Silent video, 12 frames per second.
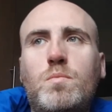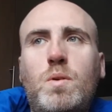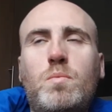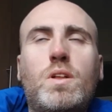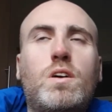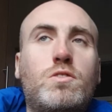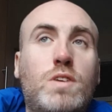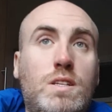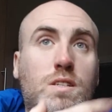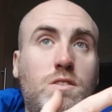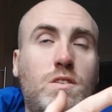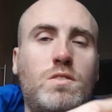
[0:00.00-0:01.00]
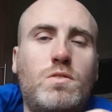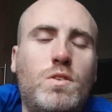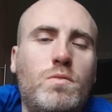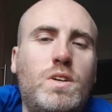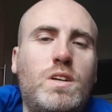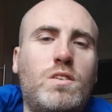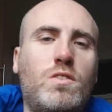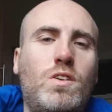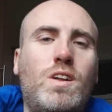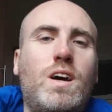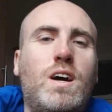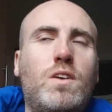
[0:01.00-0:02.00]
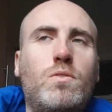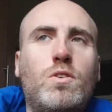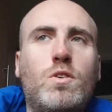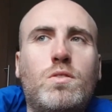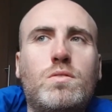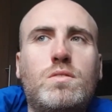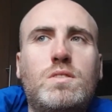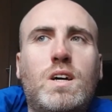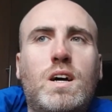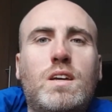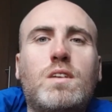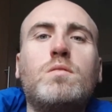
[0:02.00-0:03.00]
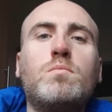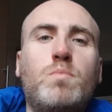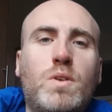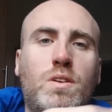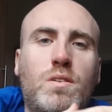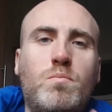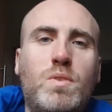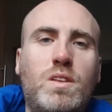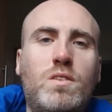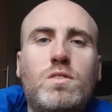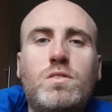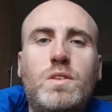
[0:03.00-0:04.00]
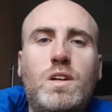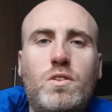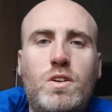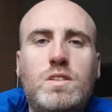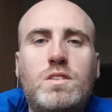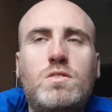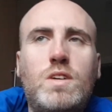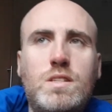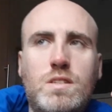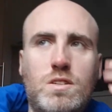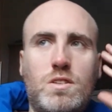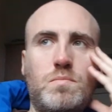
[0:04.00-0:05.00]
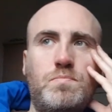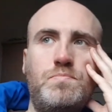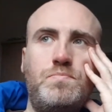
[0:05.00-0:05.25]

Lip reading: People that are transitioning to raw vegan are on a high raw diet, but they're looking to transition.